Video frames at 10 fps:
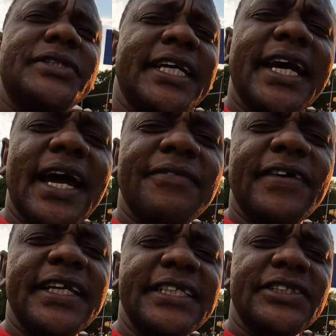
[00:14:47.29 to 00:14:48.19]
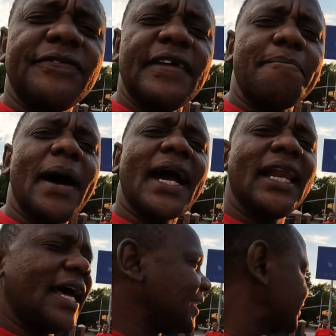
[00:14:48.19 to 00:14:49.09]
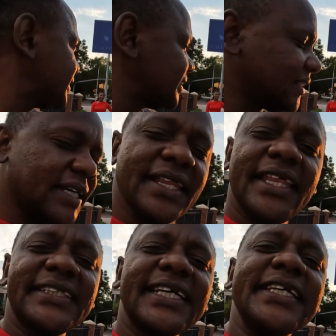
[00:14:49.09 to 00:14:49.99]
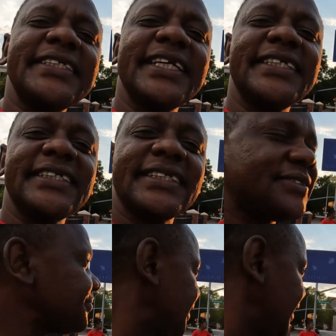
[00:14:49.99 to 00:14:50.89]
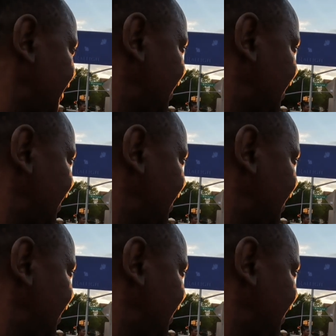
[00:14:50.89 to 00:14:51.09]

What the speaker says: to take advantage of the backlight. The sunset is really